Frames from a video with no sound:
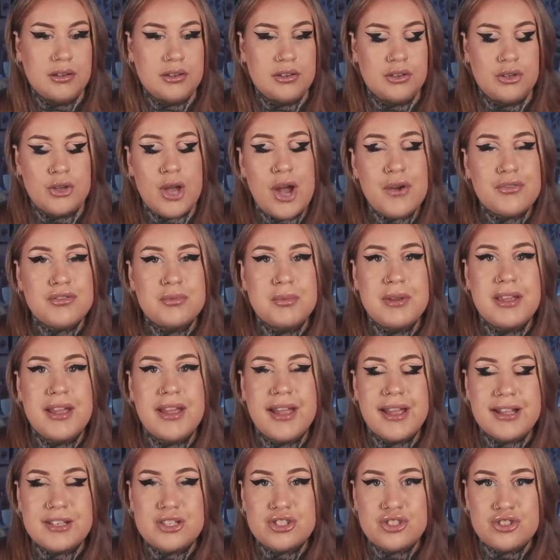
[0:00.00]
You have to be
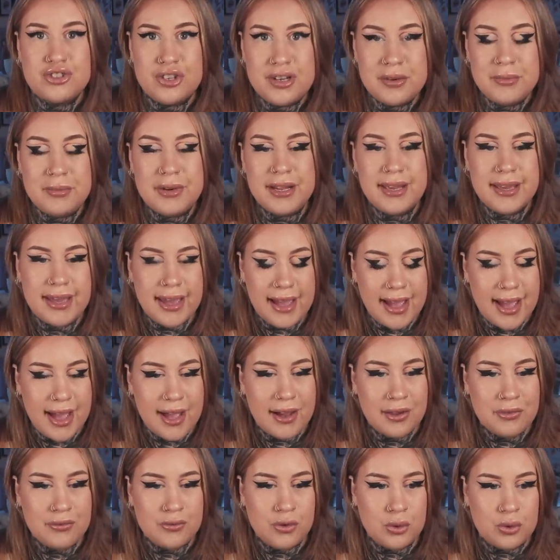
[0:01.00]
extremely
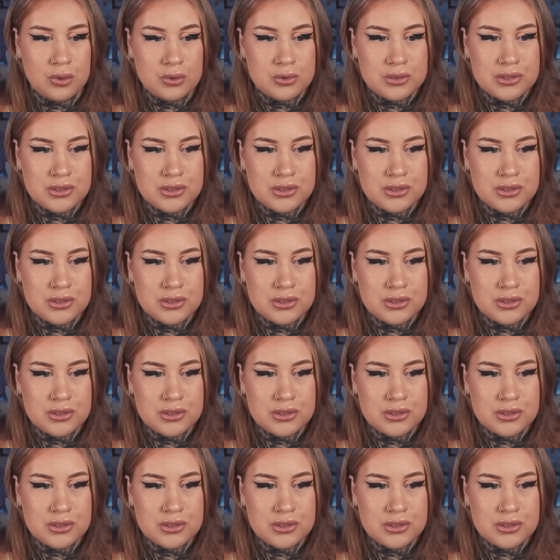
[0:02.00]
careful.